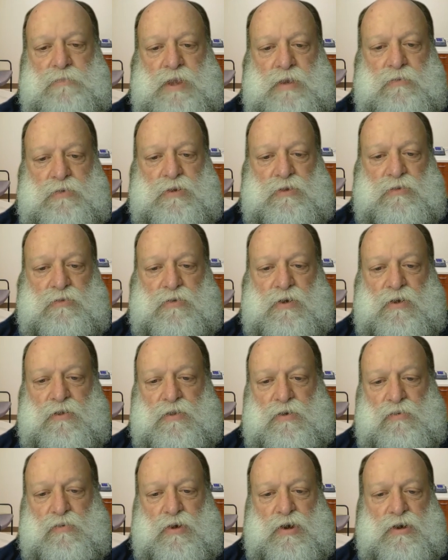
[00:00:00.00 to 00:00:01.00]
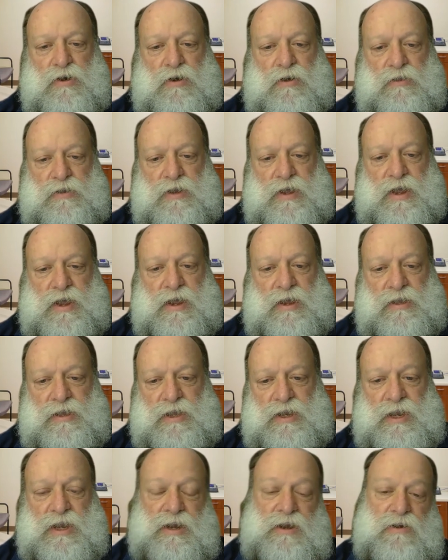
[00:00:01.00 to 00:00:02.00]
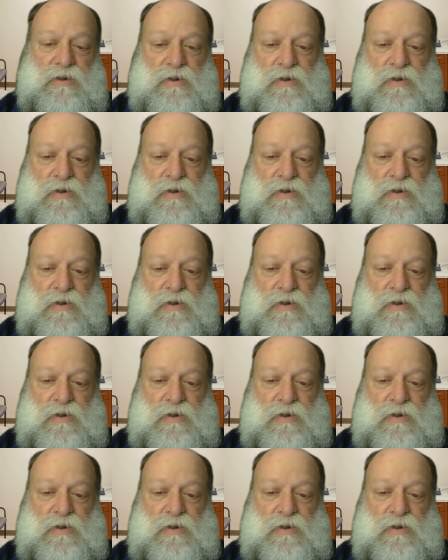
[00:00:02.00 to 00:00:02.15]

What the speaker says: They would do all their work all day and then they'd go